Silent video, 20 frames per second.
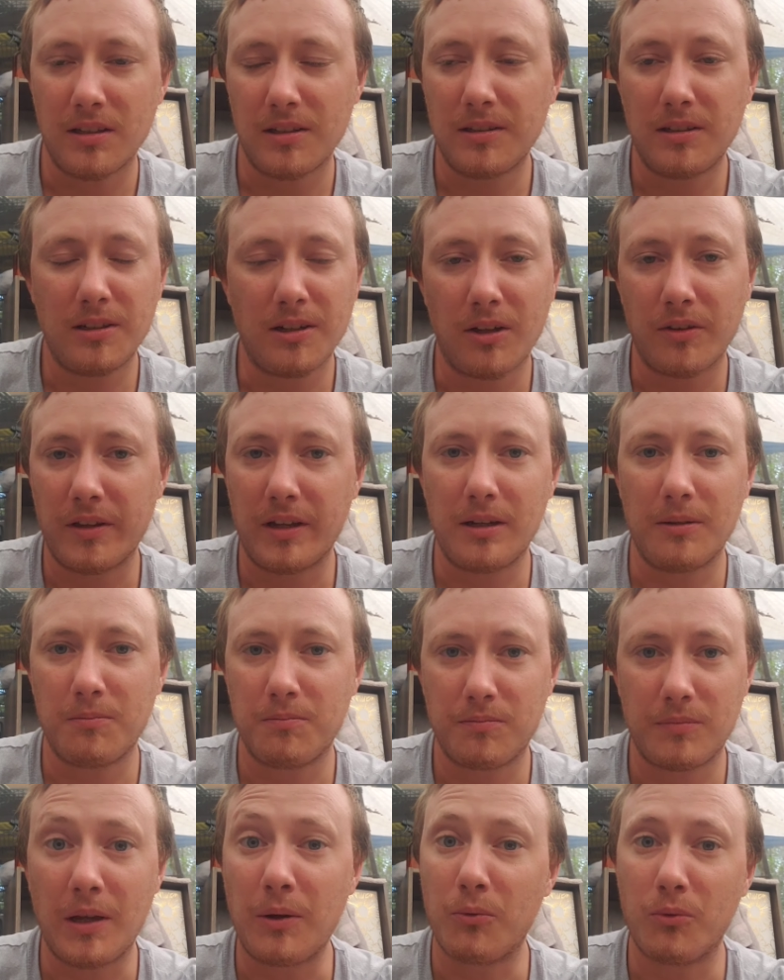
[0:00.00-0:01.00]
you know,
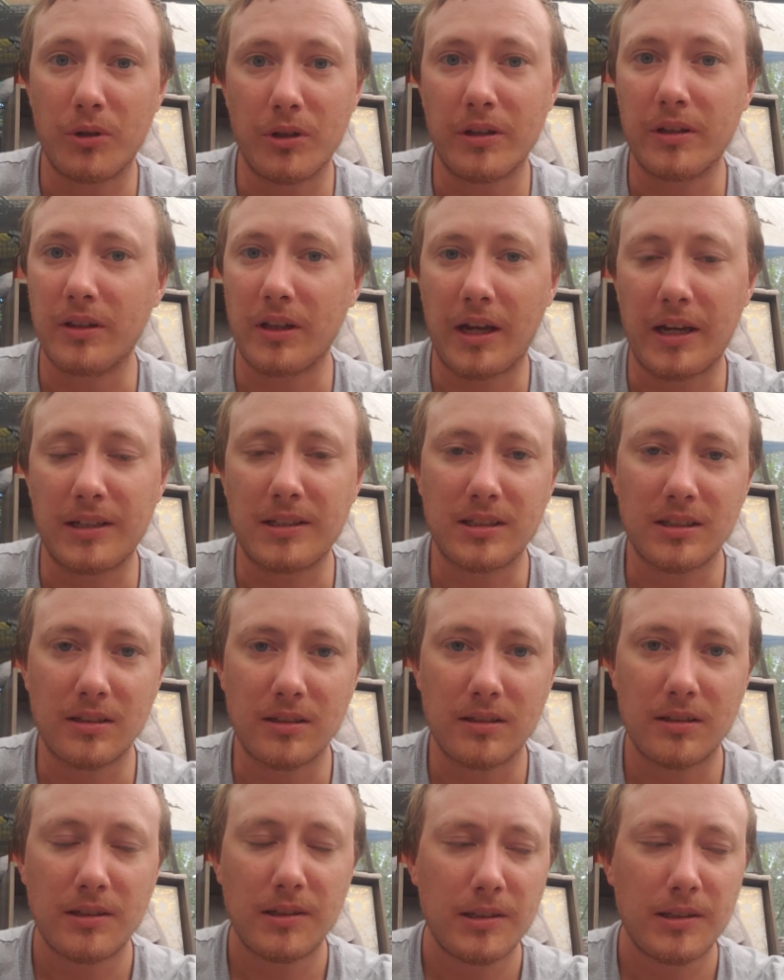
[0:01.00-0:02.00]
they really liked it.